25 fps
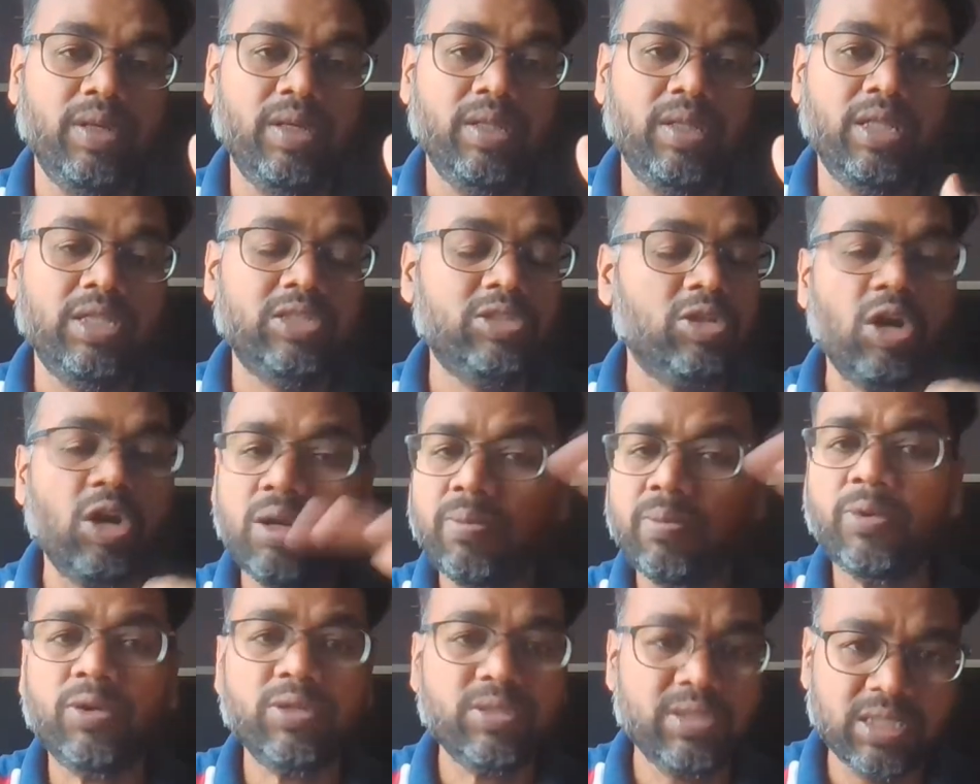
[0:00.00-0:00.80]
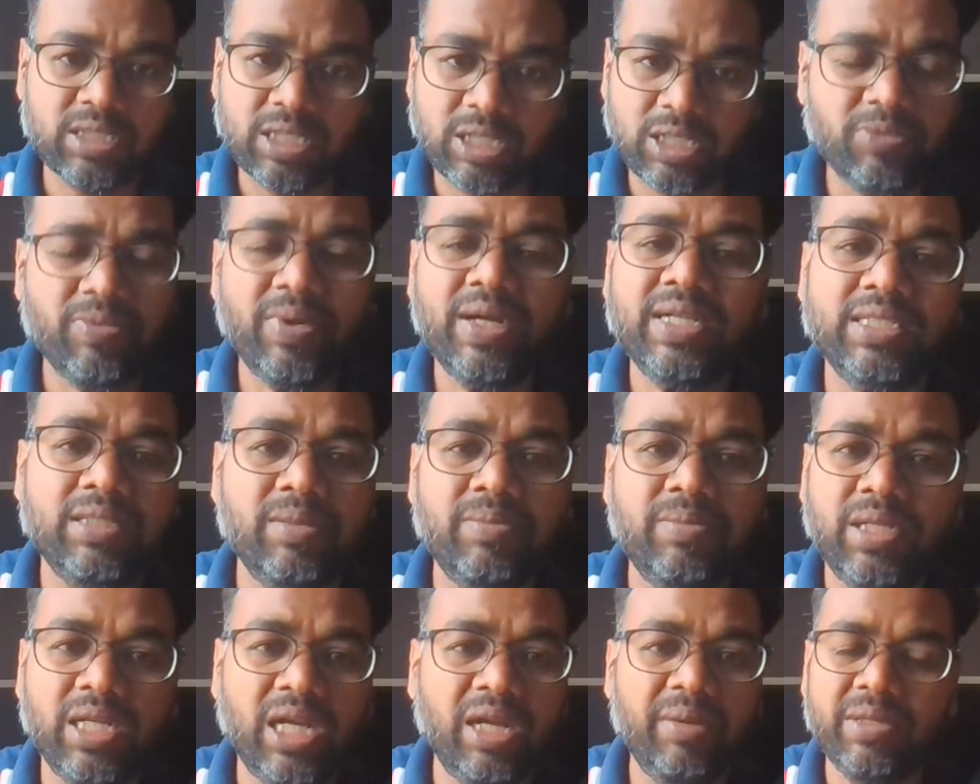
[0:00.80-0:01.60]
This all process requires
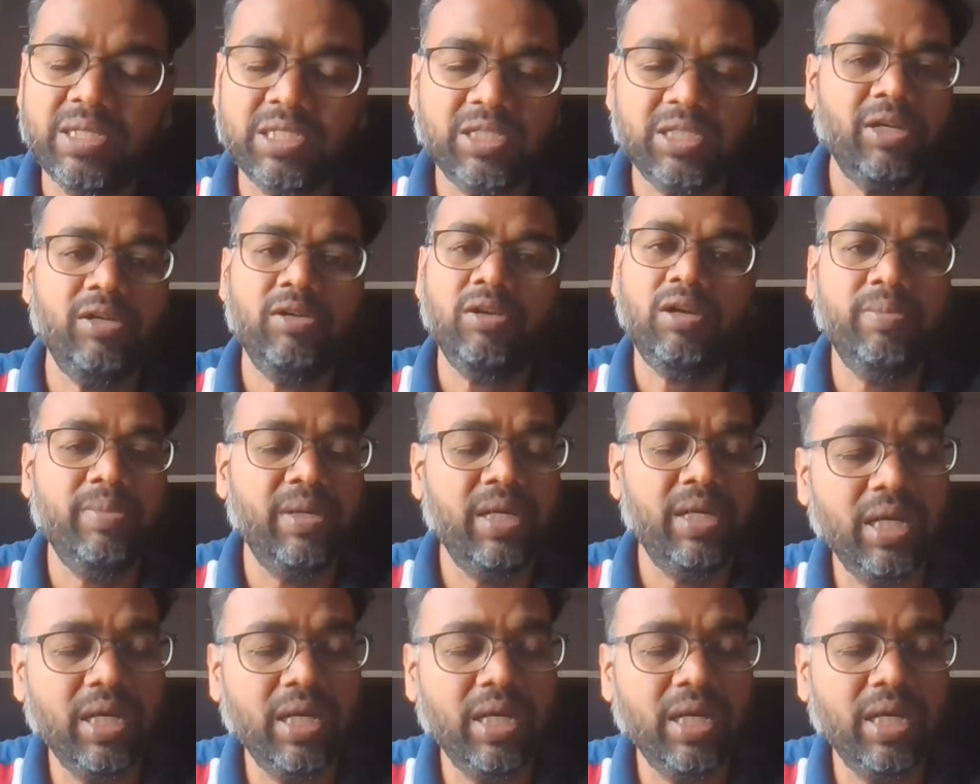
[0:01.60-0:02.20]
some time. It cannot be